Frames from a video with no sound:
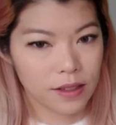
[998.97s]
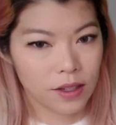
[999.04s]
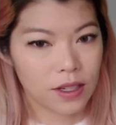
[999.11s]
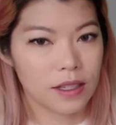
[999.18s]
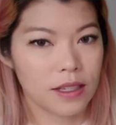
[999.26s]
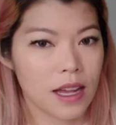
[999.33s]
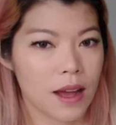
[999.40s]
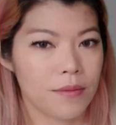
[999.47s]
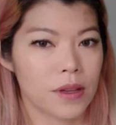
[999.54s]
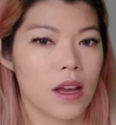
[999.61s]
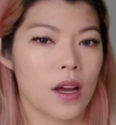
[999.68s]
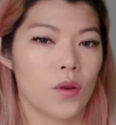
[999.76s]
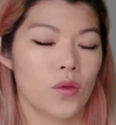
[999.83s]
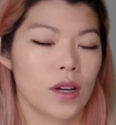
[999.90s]
So this time
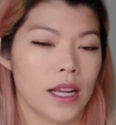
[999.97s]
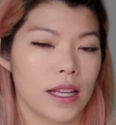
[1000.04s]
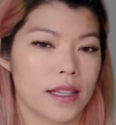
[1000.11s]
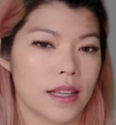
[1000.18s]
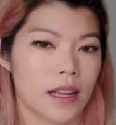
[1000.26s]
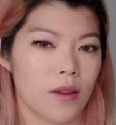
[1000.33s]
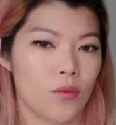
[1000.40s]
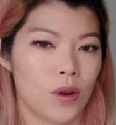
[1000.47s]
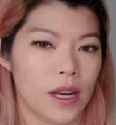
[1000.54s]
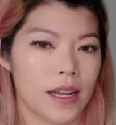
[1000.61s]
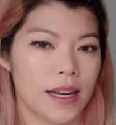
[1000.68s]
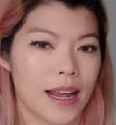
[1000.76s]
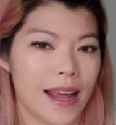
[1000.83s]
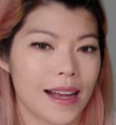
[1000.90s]
we
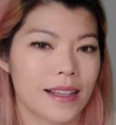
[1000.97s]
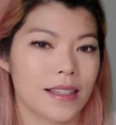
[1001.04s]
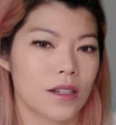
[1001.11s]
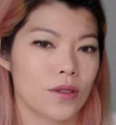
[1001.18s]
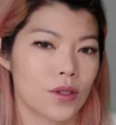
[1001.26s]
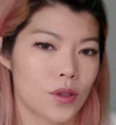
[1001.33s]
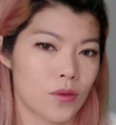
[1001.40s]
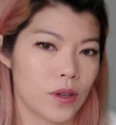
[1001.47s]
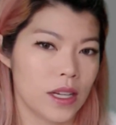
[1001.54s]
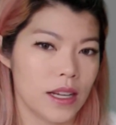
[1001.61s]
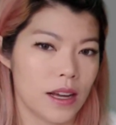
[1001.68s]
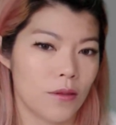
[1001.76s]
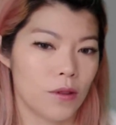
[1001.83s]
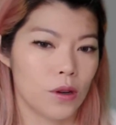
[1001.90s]
let x equals
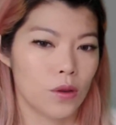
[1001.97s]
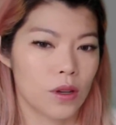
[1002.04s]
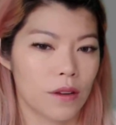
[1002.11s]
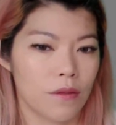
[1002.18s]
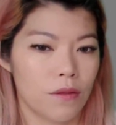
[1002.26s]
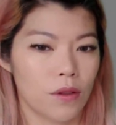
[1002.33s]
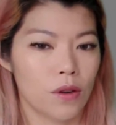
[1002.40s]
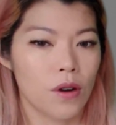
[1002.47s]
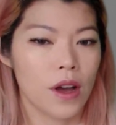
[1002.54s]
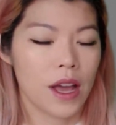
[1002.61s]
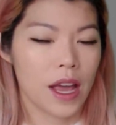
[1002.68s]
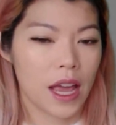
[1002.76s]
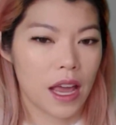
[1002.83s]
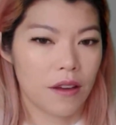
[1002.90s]
3 and we're looking for
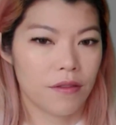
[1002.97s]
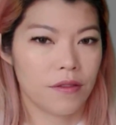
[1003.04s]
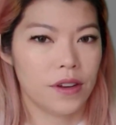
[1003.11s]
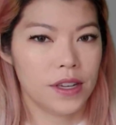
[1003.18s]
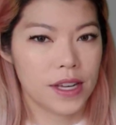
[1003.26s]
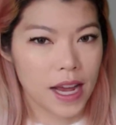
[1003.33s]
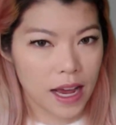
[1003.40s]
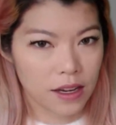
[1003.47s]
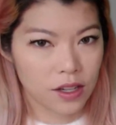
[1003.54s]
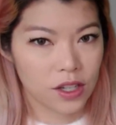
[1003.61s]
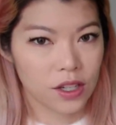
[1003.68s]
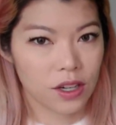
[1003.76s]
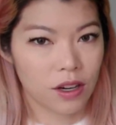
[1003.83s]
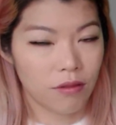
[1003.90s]
f
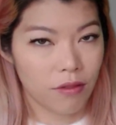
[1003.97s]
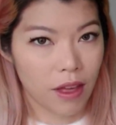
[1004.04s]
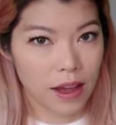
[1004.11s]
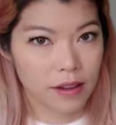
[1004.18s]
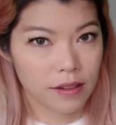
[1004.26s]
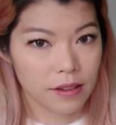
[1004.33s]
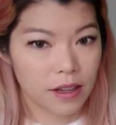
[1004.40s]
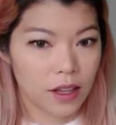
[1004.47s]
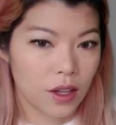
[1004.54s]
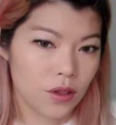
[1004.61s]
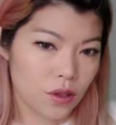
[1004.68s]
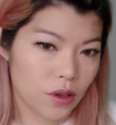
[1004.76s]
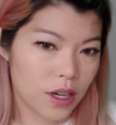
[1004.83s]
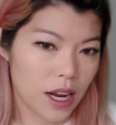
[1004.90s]
dash of that.
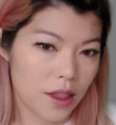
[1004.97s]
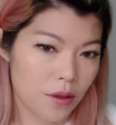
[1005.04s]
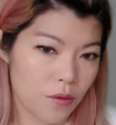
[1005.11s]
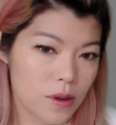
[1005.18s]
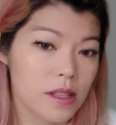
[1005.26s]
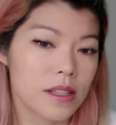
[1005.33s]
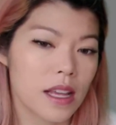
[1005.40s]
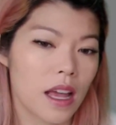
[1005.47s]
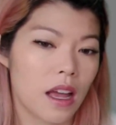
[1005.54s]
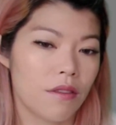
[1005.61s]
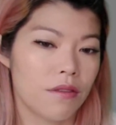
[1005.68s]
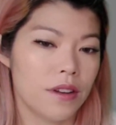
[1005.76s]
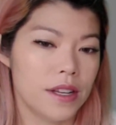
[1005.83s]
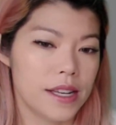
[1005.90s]
So in other words,
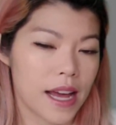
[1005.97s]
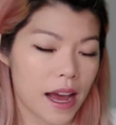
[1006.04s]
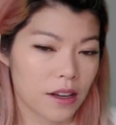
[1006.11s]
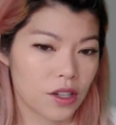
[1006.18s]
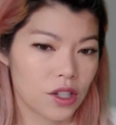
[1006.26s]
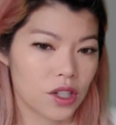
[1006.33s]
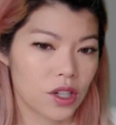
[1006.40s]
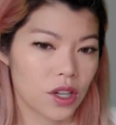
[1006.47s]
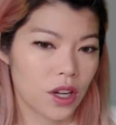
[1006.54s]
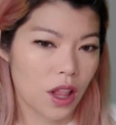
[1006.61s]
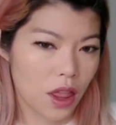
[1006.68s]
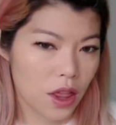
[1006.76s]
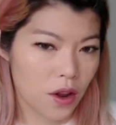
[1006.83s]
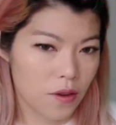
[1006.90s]
f dash
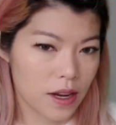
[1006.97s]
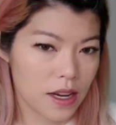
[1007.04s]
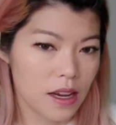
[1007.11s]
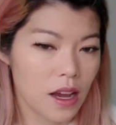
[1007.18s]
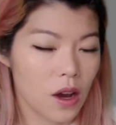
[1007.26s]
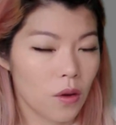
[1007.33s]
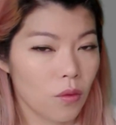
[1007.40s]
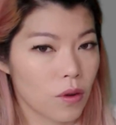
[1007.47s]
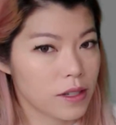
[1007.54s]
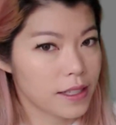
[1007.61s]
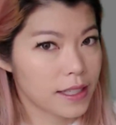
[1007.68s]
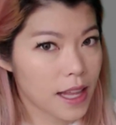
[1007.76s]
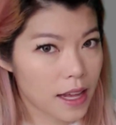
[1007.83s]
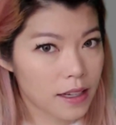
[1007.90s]
3, what
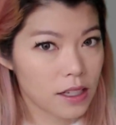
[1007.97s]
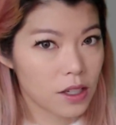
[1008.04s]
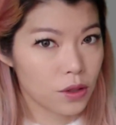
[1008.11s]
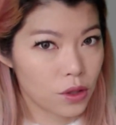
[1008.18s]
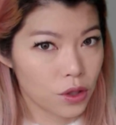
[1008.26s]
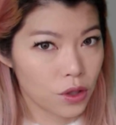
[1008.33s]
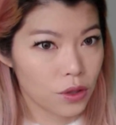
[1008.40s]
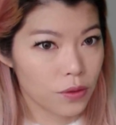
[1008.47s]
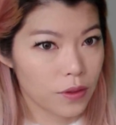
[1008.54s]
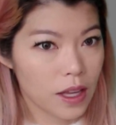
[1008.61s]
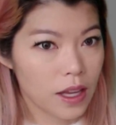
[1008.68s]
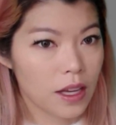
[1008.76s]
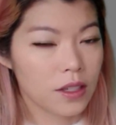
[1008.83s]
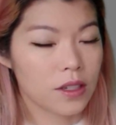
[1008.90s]
is that equal to?
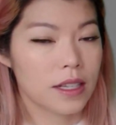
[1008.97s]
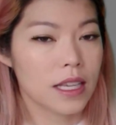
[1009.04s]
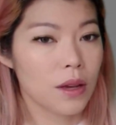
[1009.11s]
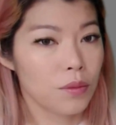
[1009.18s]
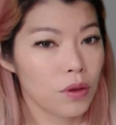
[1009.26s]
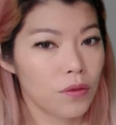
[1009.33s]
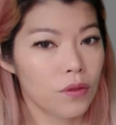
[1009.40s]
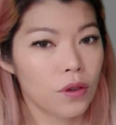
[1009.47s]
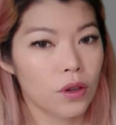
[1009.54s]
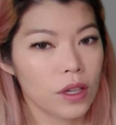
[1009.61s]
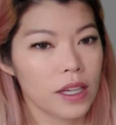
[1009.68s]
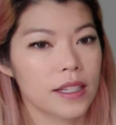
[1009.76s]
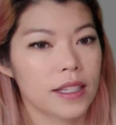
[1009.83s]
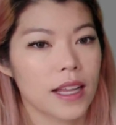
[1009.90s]
So example
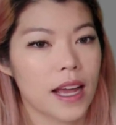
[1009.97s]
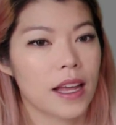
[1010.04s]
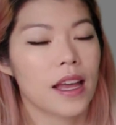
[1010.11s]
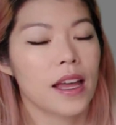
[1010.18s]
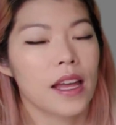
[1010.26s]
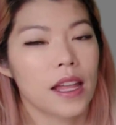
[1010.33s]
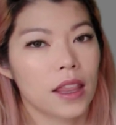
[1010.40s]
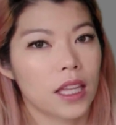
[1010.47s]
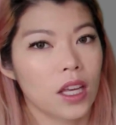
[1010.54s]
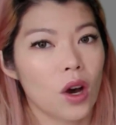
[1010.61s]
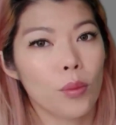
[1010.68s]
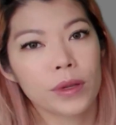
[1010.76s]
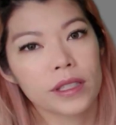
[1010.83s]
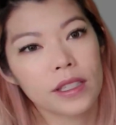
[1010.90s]
4 is like the
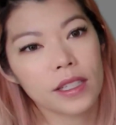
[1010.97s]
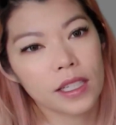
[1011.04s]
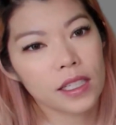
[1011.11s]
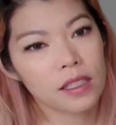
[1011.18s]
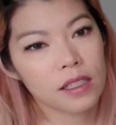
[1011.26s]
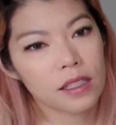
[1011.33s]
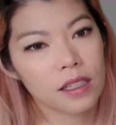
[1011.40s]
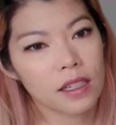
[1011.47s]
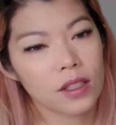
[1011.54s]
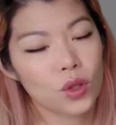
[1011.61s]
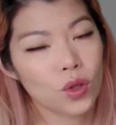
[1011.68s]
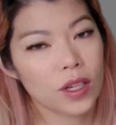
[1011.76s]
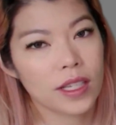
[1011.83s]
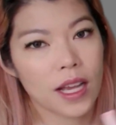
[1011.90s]
opposite
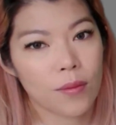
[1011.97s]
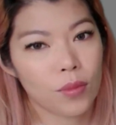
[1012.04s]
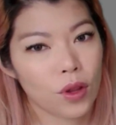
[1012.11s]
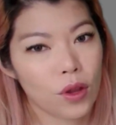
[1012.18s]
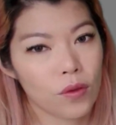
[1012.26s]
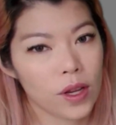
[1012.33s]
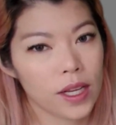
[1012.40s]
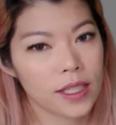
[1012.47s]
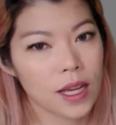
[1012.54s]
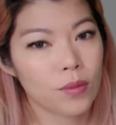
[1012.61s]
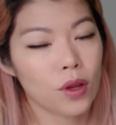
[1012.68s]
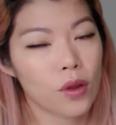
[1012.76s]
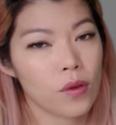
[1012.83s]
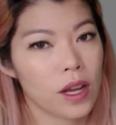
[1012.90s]
to example 3.
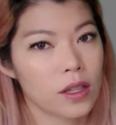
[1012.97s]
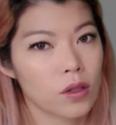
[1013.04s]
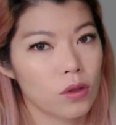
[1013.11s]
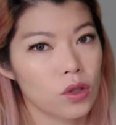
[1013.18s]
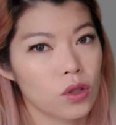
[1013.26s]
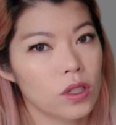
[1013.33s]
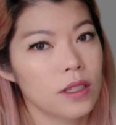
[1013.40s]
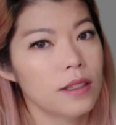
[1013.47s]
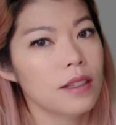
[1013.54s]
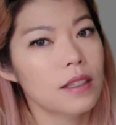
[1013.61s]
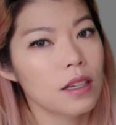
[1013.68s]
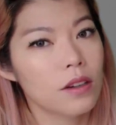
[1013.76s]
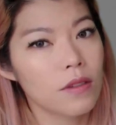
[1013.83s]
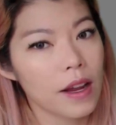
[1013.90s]
Example 3, I told you this
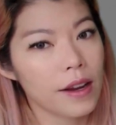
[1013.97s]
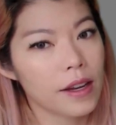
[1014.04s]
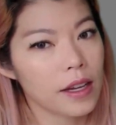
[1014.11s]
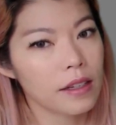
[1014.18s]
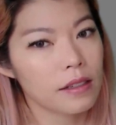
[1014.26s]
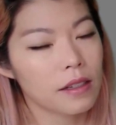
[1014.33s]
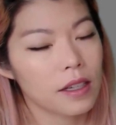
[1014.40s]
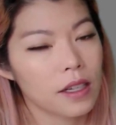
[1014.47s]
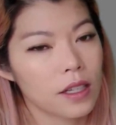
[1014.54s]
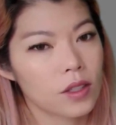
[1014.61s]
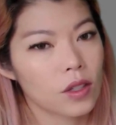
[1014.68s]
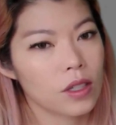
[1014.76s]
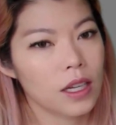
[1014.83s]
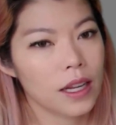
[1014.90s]
is the gradient,
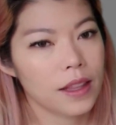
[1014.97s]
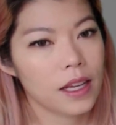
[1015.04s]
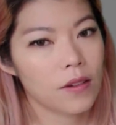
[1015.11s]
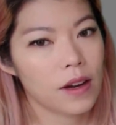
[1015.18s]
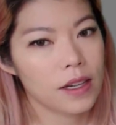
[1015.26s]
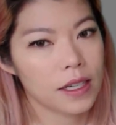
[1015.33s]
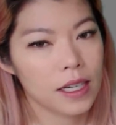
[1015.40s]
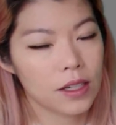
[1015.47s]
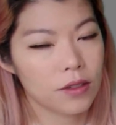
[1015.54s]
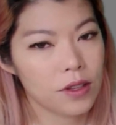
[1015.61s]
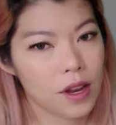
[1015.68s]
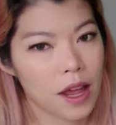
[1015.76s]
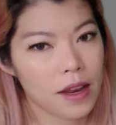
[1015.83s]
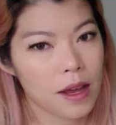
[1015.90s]
so you let the gradient equal
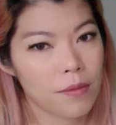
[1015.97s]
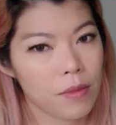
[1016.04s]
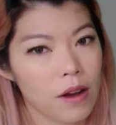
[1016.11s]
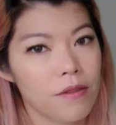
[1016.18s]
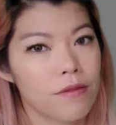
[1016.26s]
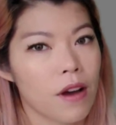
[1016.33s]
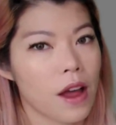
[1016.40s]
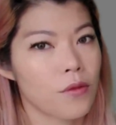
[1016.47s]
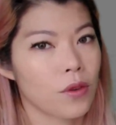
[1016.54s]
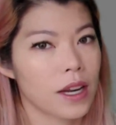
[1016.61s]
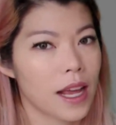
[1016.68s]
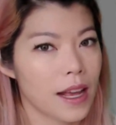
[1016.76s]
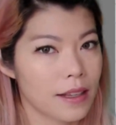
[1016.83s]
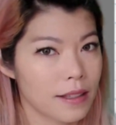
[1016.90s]
to that number, find
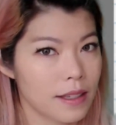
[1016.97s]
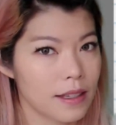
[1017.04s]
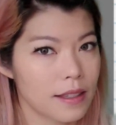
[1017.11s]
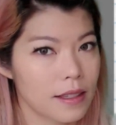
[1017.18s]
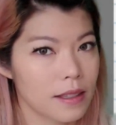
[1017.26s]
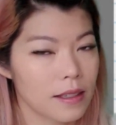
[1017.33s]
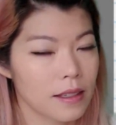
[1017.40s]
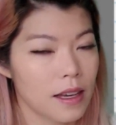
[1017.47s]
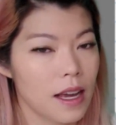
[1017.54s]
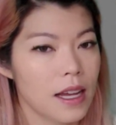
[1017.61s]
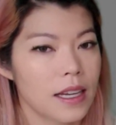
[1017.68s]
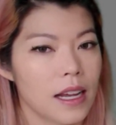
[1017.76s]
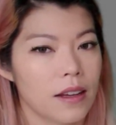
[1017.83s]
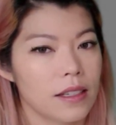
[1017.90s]
what x is.
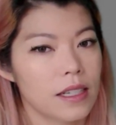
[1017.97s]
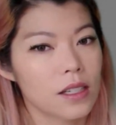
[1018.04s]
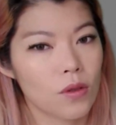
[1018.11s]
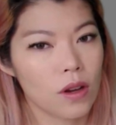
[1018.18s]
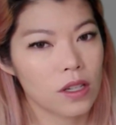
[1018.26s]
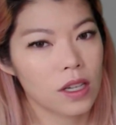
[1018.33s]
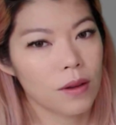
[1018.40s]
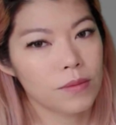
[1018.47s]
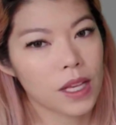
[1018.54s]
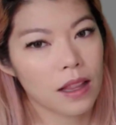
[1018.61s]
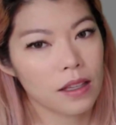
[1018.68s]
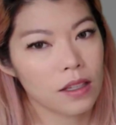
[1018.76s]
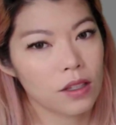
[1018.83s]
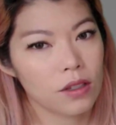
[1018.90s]
Now in this question I'm
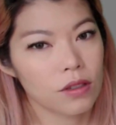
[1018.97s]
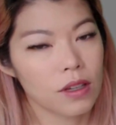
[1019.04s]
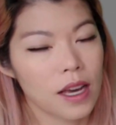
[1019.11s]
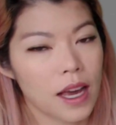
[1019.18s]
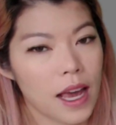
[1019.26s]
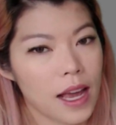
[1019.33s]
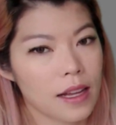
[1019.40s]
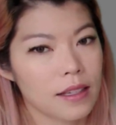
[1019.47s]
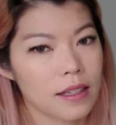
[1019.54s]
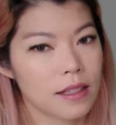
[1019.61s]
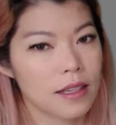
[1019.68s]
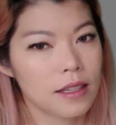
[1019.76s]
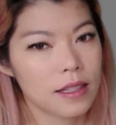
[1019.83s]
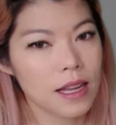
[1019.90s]
telling you, x
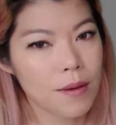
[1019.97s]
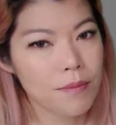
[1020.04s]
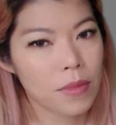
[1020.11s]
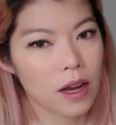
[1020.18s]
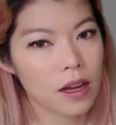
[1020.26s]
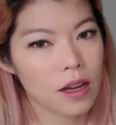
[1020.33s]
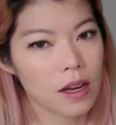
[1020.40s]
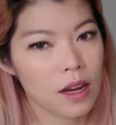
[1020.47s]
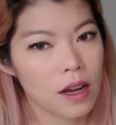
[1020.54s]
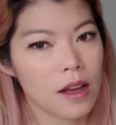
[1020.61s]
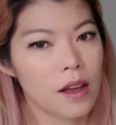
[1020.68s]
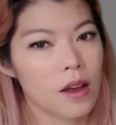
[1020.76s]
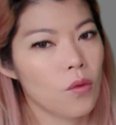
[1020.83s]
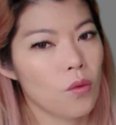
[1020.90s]
is this number,
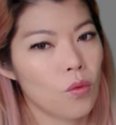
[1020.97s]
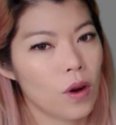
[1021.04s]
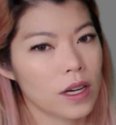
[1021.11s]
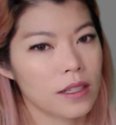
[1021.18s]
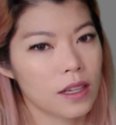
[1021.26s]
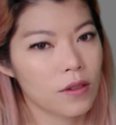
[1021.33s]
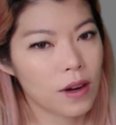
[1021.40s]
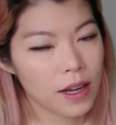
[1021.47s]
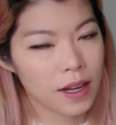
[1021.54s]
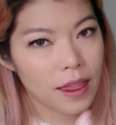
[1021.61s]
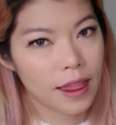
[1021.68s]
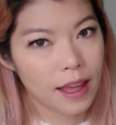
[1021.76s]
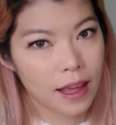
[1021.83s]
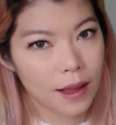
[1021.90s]
what is the
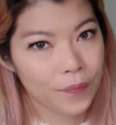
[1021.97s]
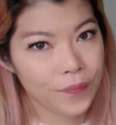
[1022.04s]
gradient then?